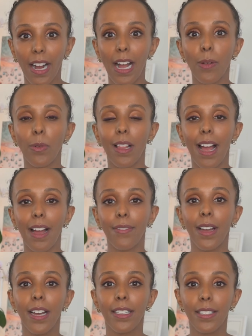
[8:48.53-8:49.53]
I will
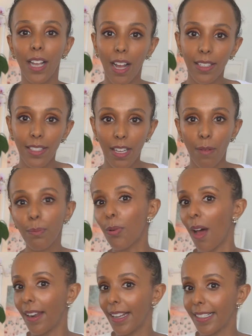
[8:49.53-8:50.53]
have tons of
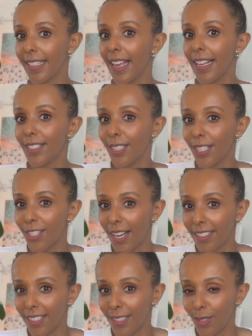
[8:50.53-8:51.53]
product
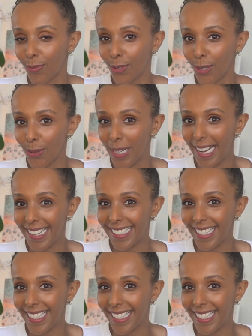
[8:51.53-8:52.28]
suggestions for you guys.